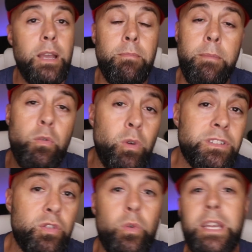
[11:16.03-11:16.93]
maybe
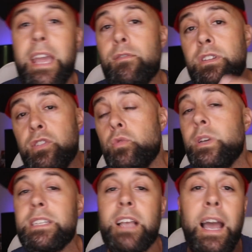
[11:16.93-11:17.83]
once a week, every 2 weeks.